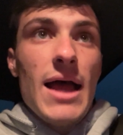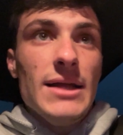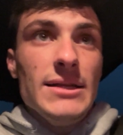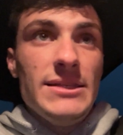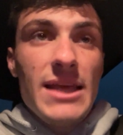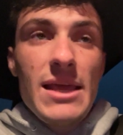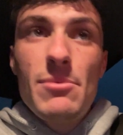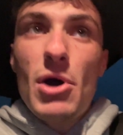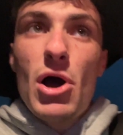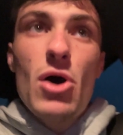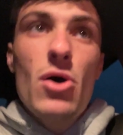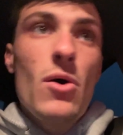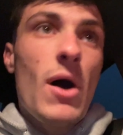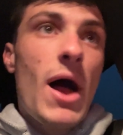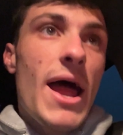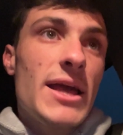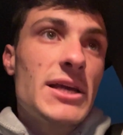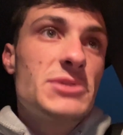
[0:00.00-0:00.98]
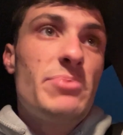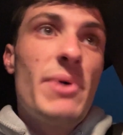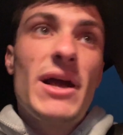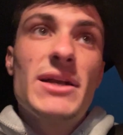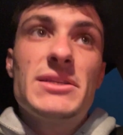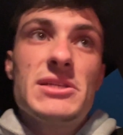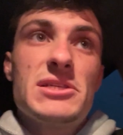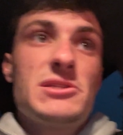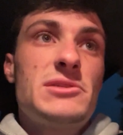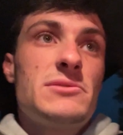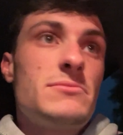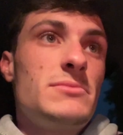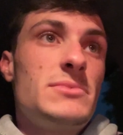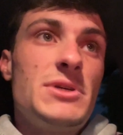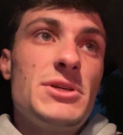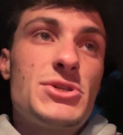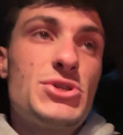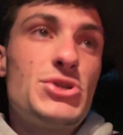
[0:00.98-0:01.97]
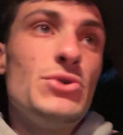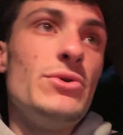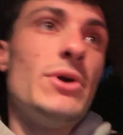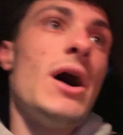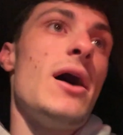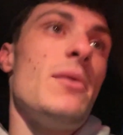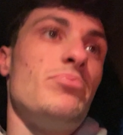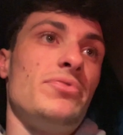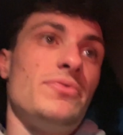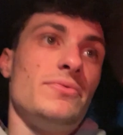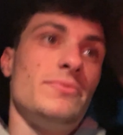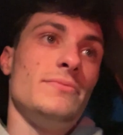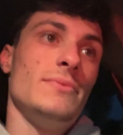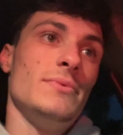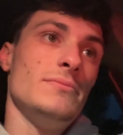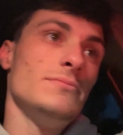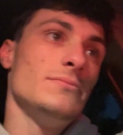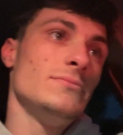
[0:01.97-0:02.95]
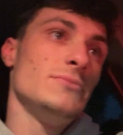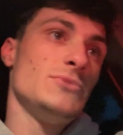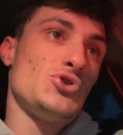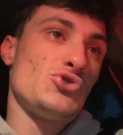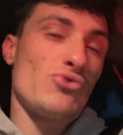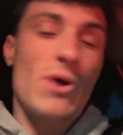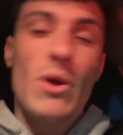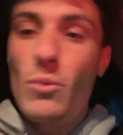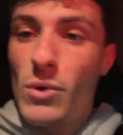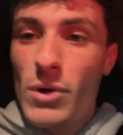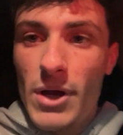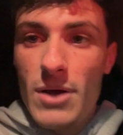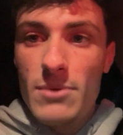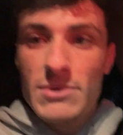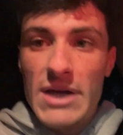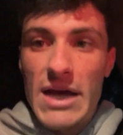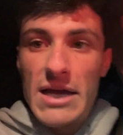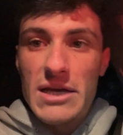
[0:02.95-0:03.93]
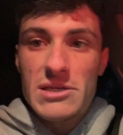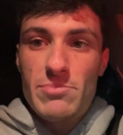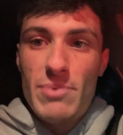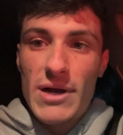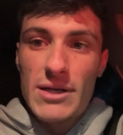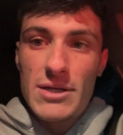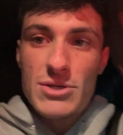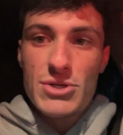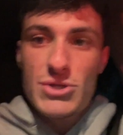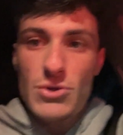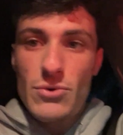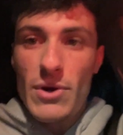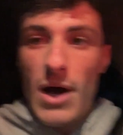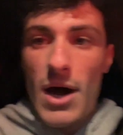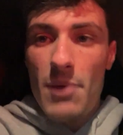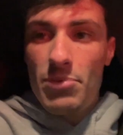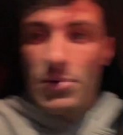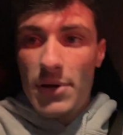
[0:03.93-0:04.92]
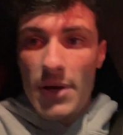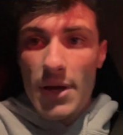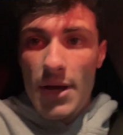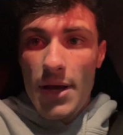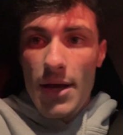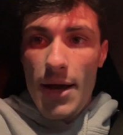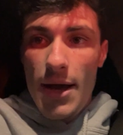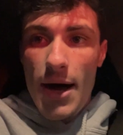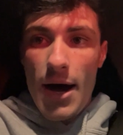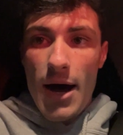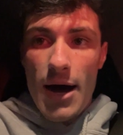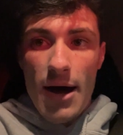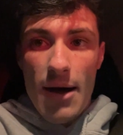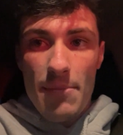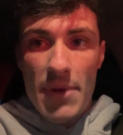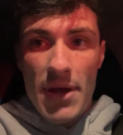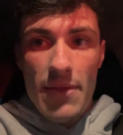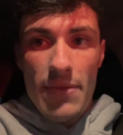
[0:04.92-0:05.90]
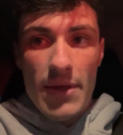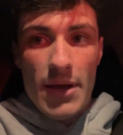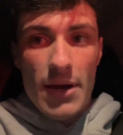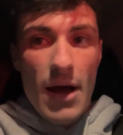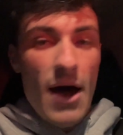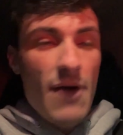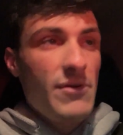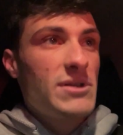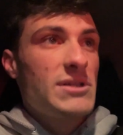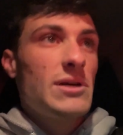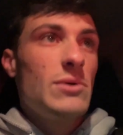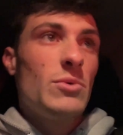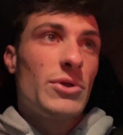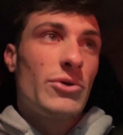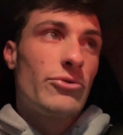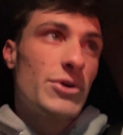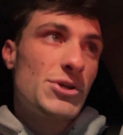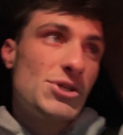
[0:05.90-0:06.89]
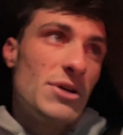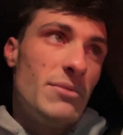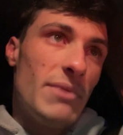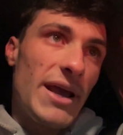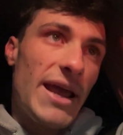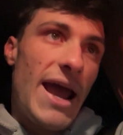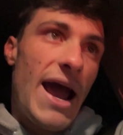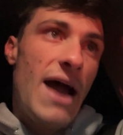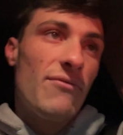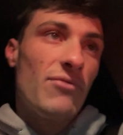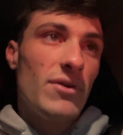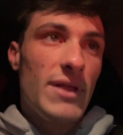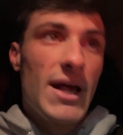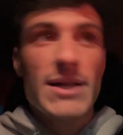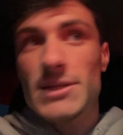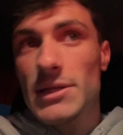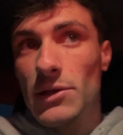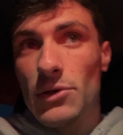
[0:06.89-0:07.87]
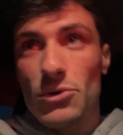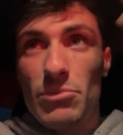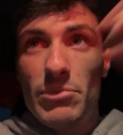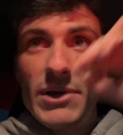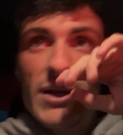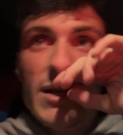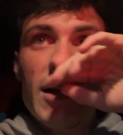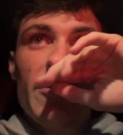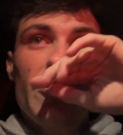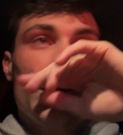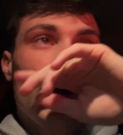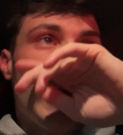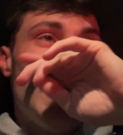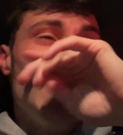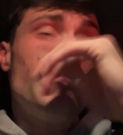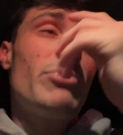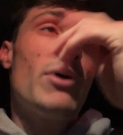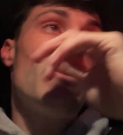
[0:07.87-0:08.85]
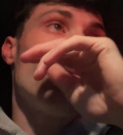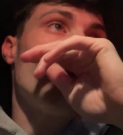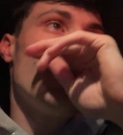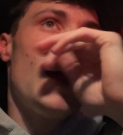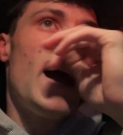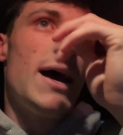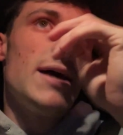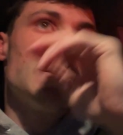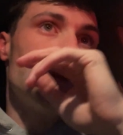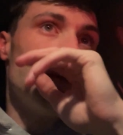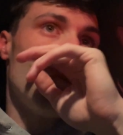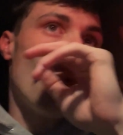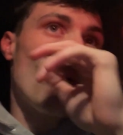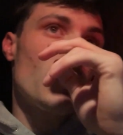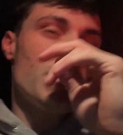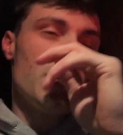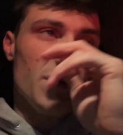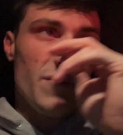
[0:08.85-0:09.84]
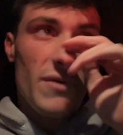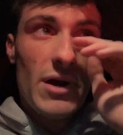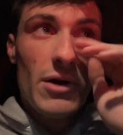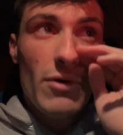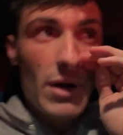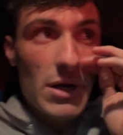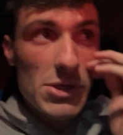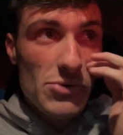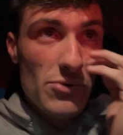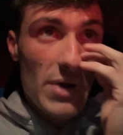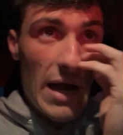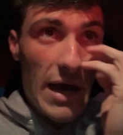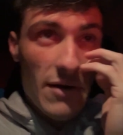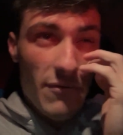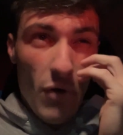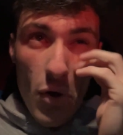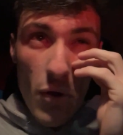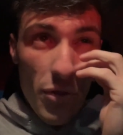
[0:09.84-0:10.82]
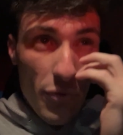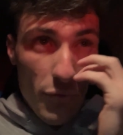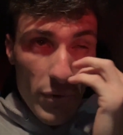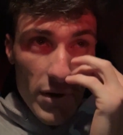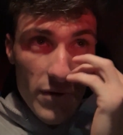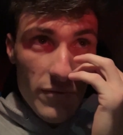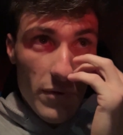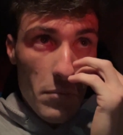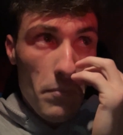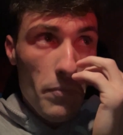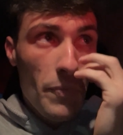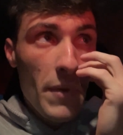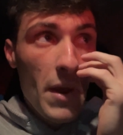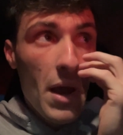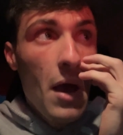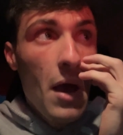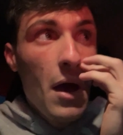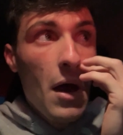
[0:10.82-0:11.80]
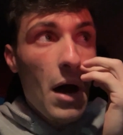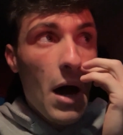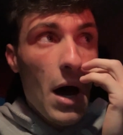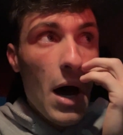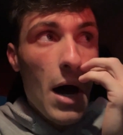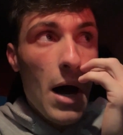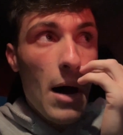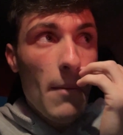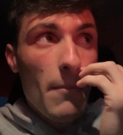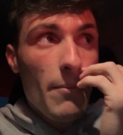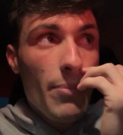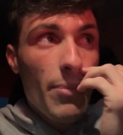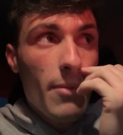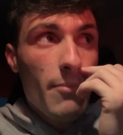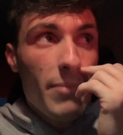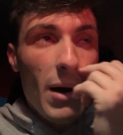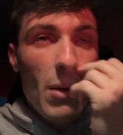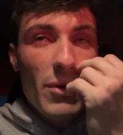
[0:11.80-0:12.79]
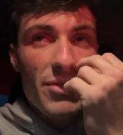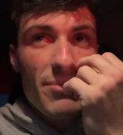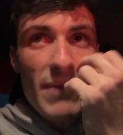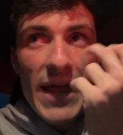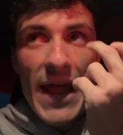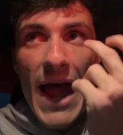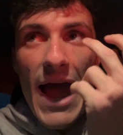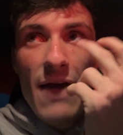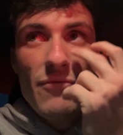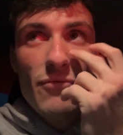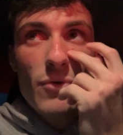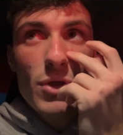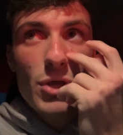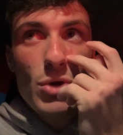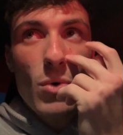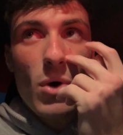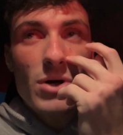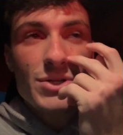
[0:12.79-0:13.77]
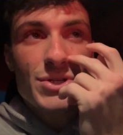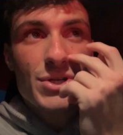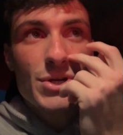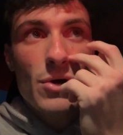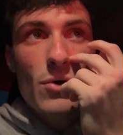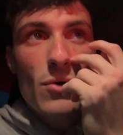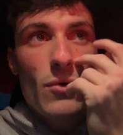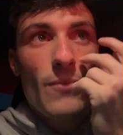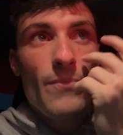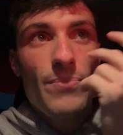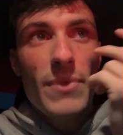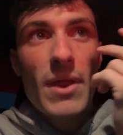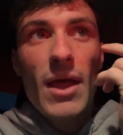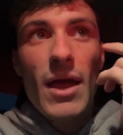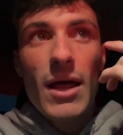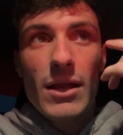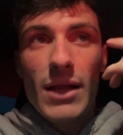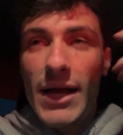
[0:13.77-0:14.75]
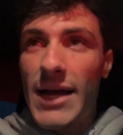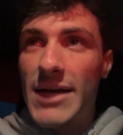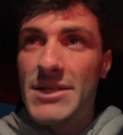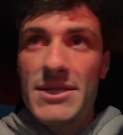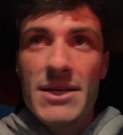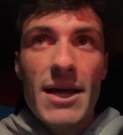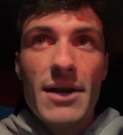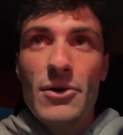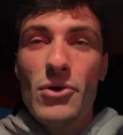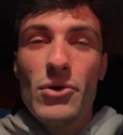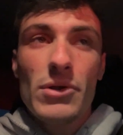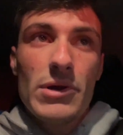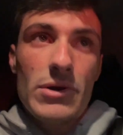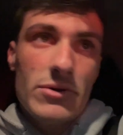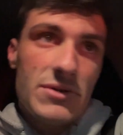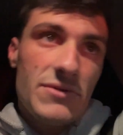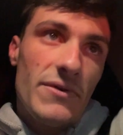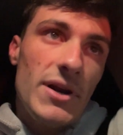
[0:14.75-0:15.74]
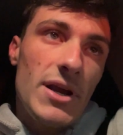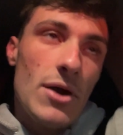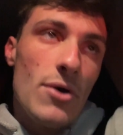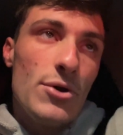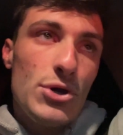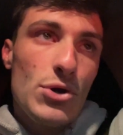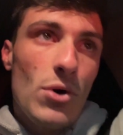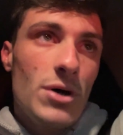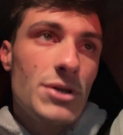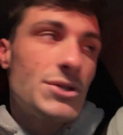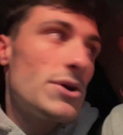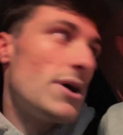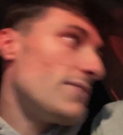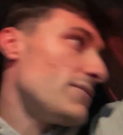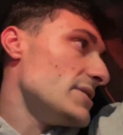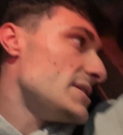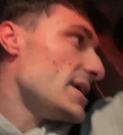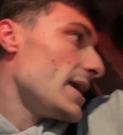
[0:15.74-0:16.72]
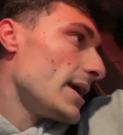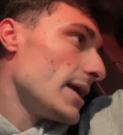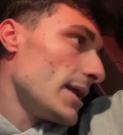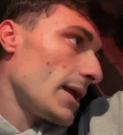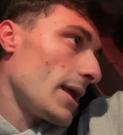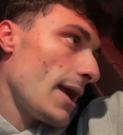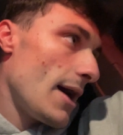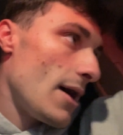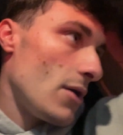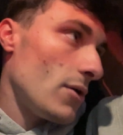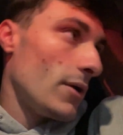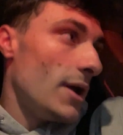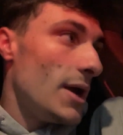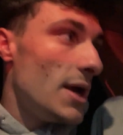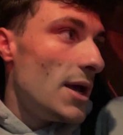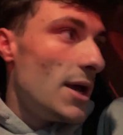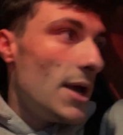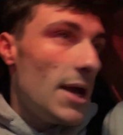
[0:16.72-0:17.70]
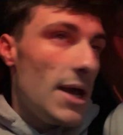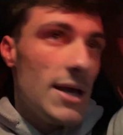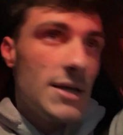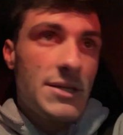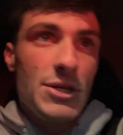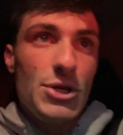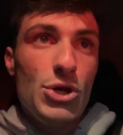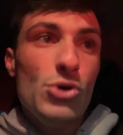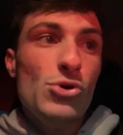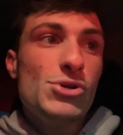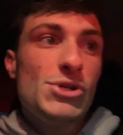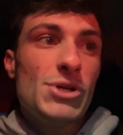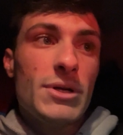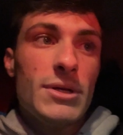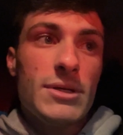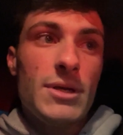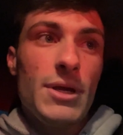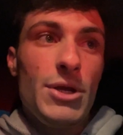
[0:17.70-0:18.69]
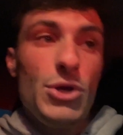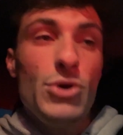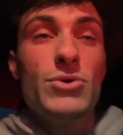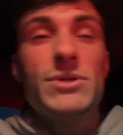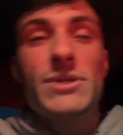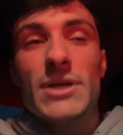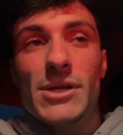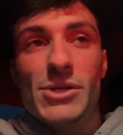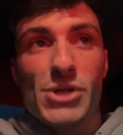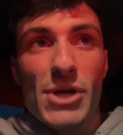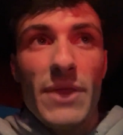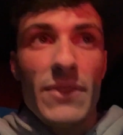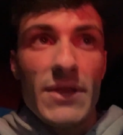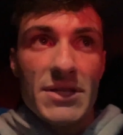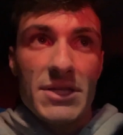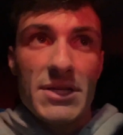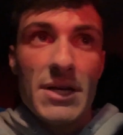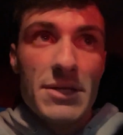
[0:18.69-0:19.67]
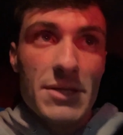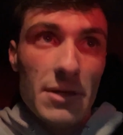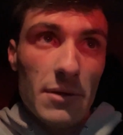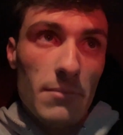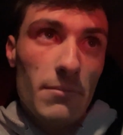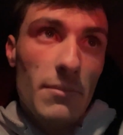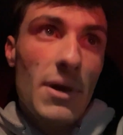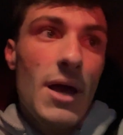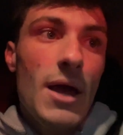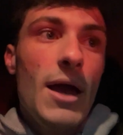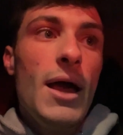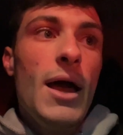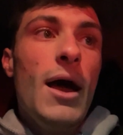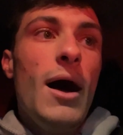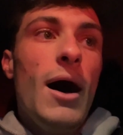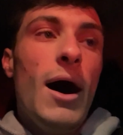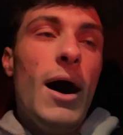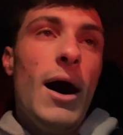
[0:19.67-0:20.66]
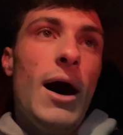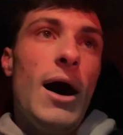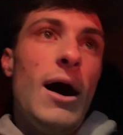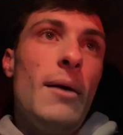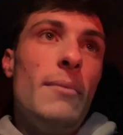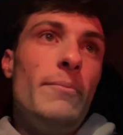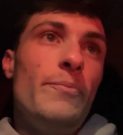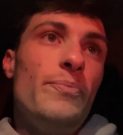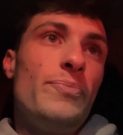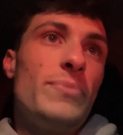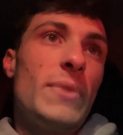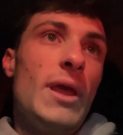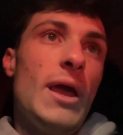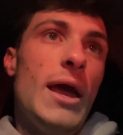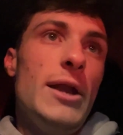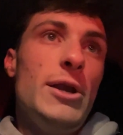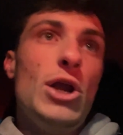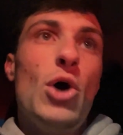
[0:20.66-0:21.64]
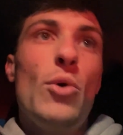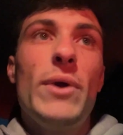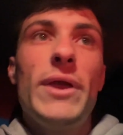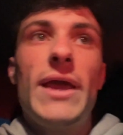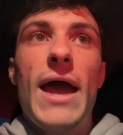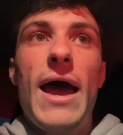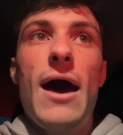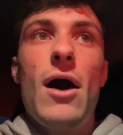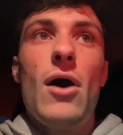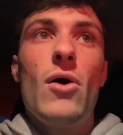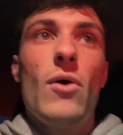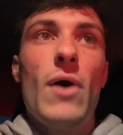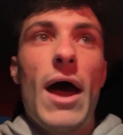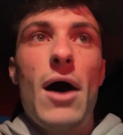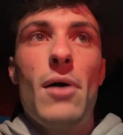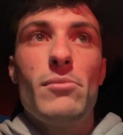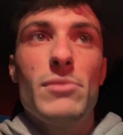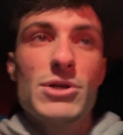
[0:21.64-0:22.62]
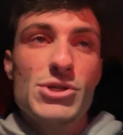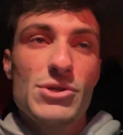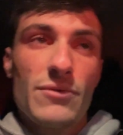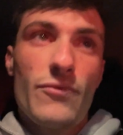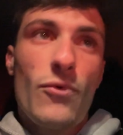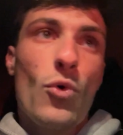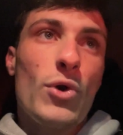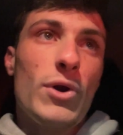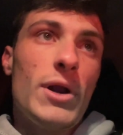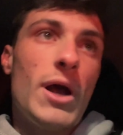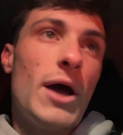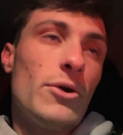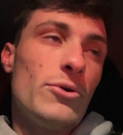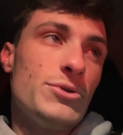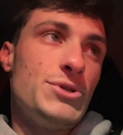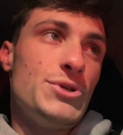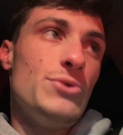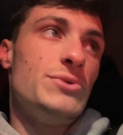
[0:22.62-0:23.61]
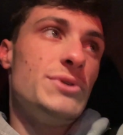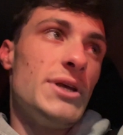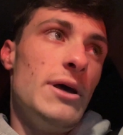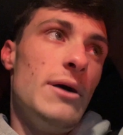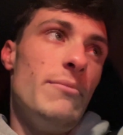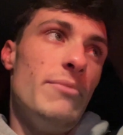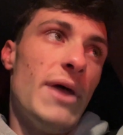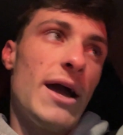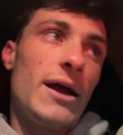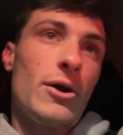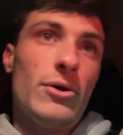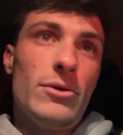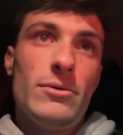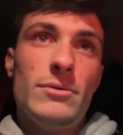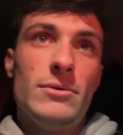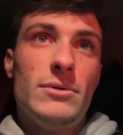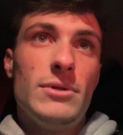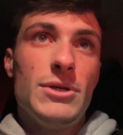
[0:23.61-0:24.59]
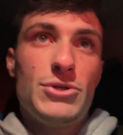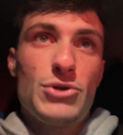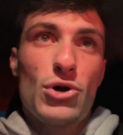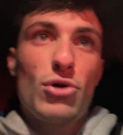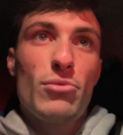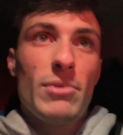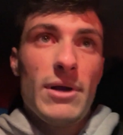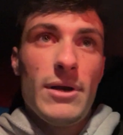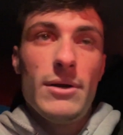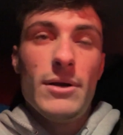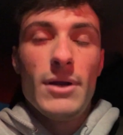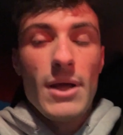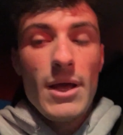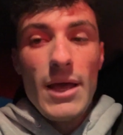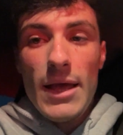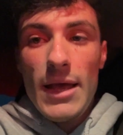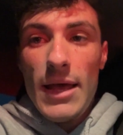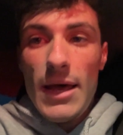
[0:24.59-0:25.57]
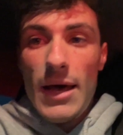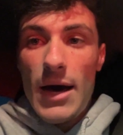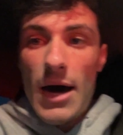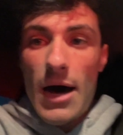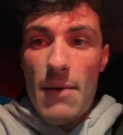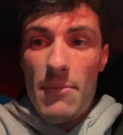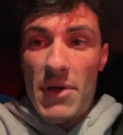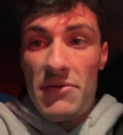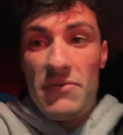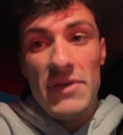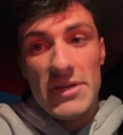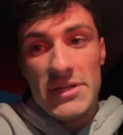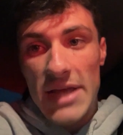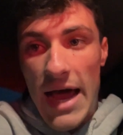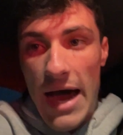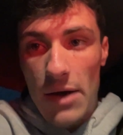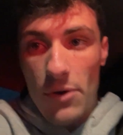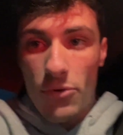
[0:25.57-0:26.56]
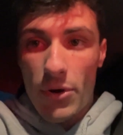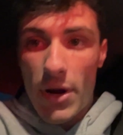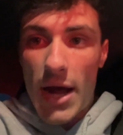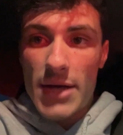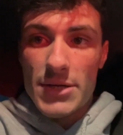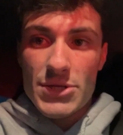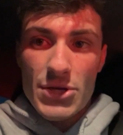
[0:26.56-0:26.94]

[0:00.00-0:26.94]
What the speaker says: Deebo, I expect to suit up. Trent Williams, I expect to suit up. And then obviously with Christian McCaffrey, that's a little bit different. He's probably has the more severe injury out of all three of them. But with McCaffrey, you also, like I said in earlier's video, you also have to take into account his usage in the system. And knowing how much the 49ers use him, that could determine if he's out or not.